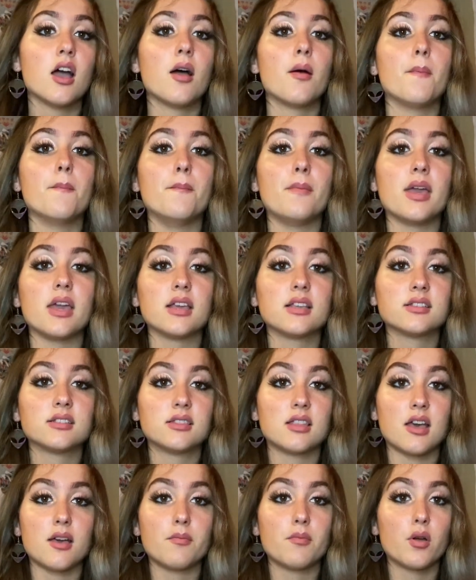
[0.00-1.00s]
makes
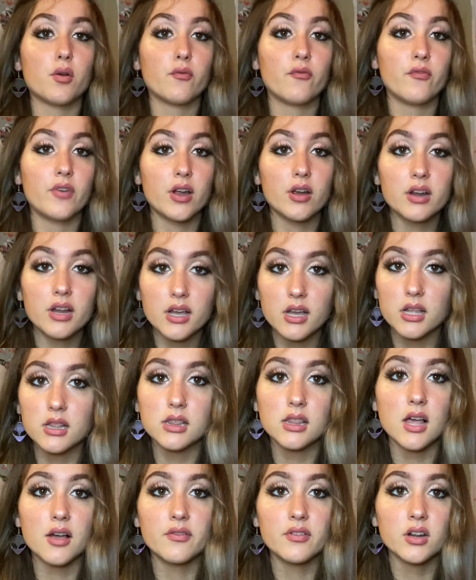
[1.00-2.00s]
them very good
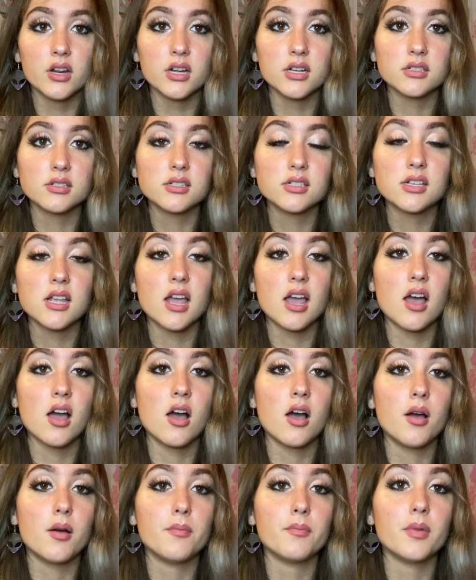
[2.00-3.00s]
lovers
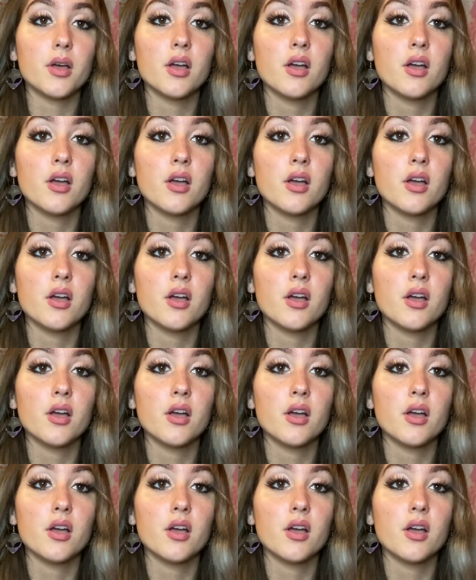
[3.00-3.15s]
um,